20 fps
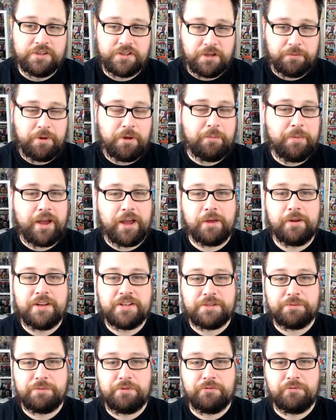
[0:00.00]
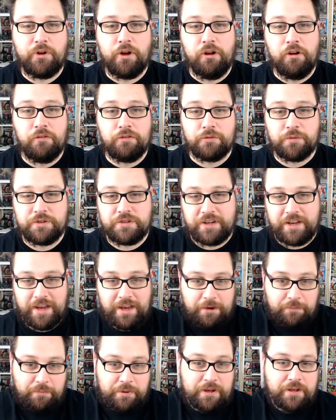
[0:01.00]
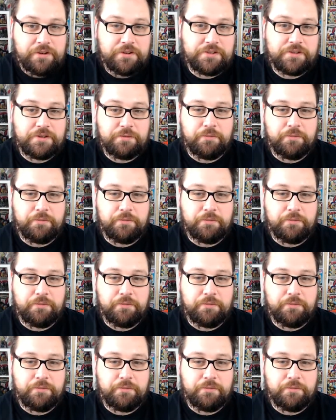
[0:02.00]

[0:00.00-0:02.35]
So there'll be a mechanism involved, which again appeals